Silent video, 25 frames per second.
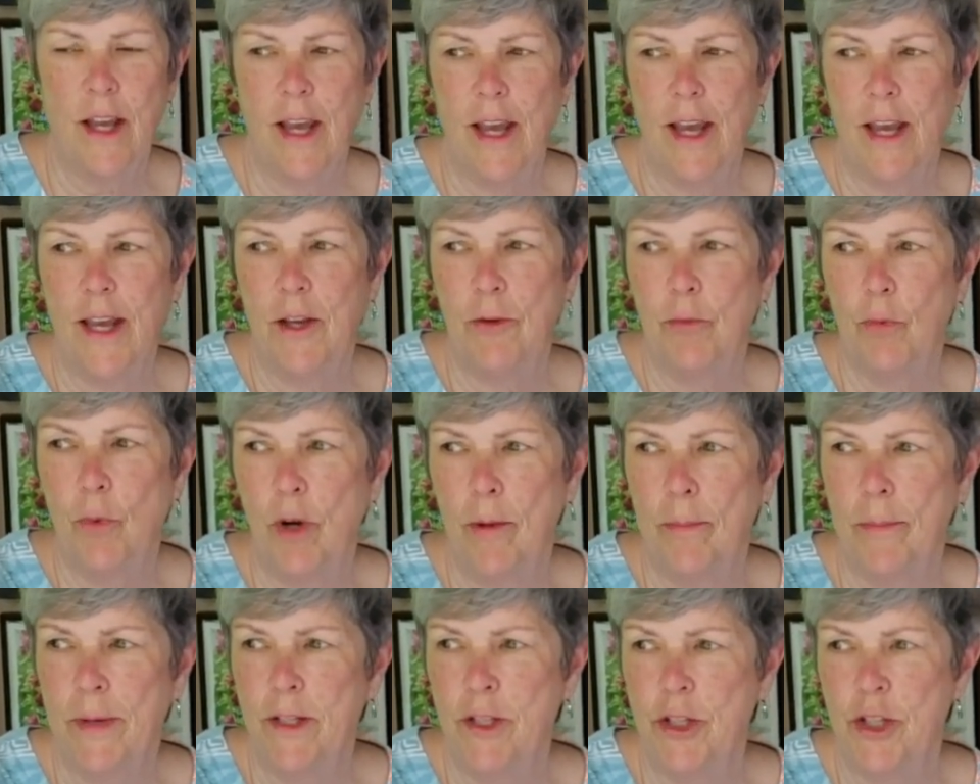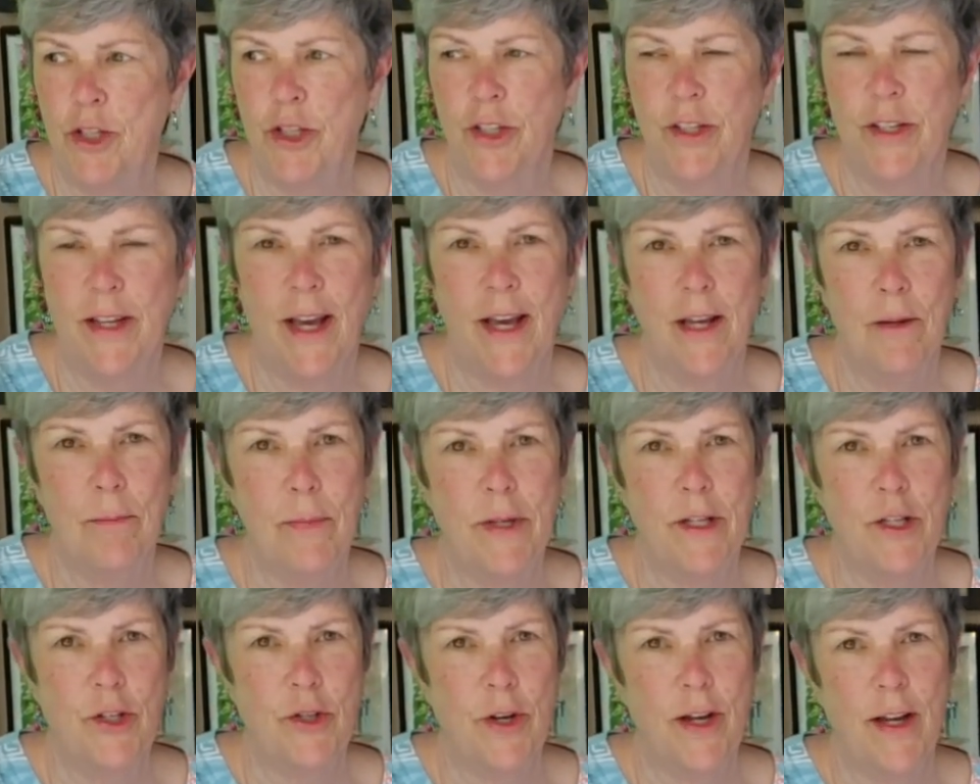a woman should not
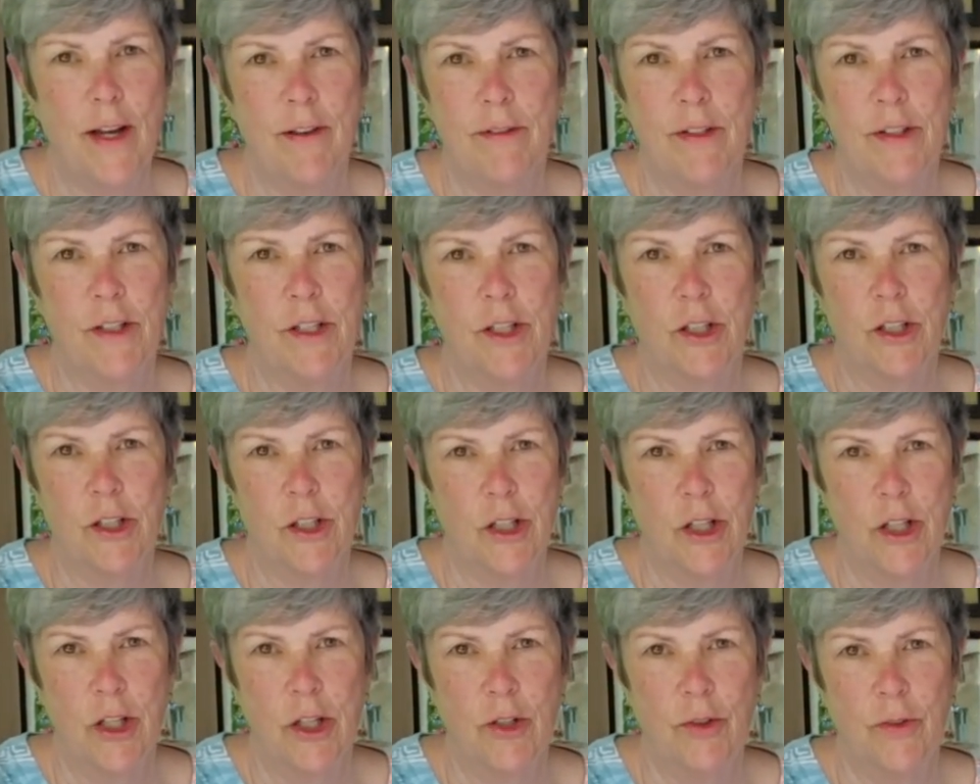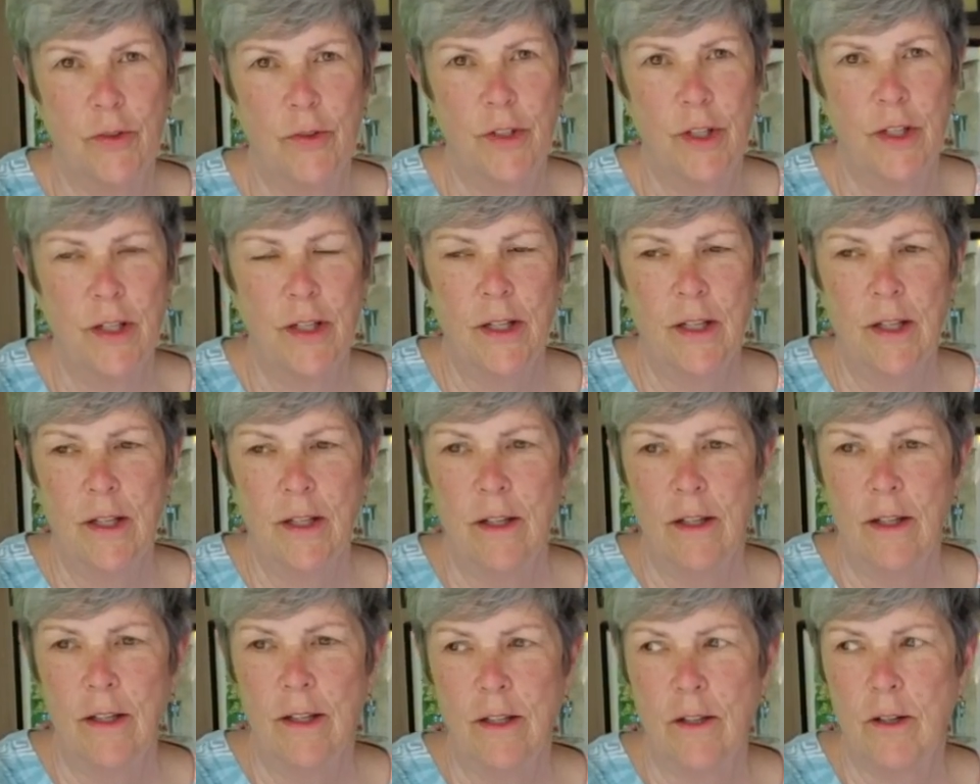be traveling alone
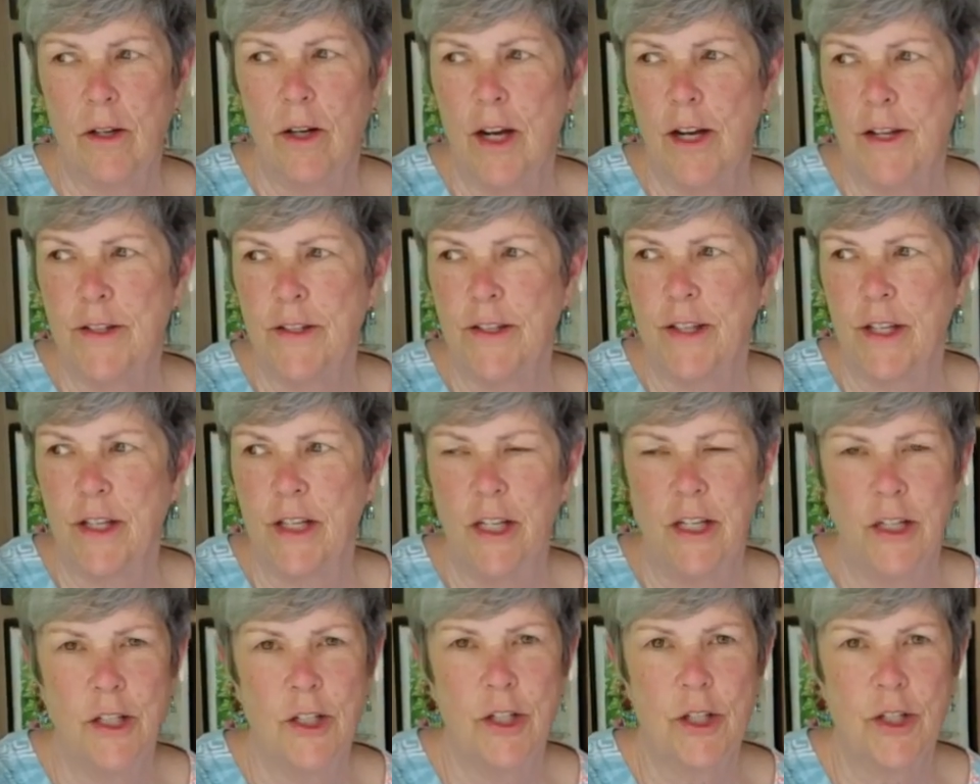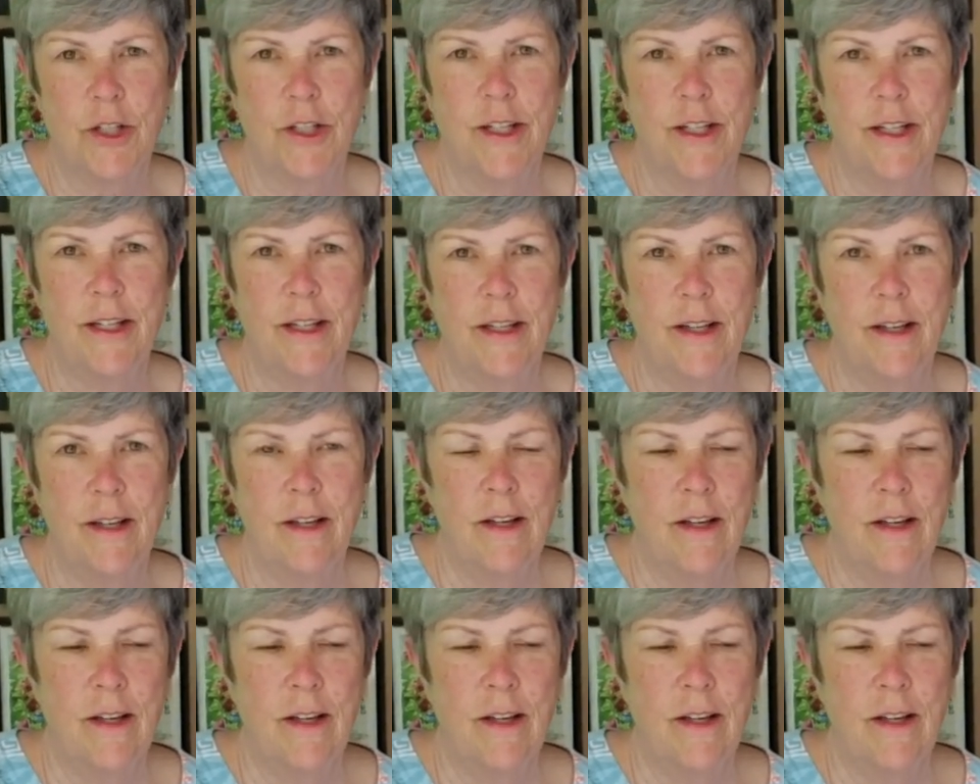across the country.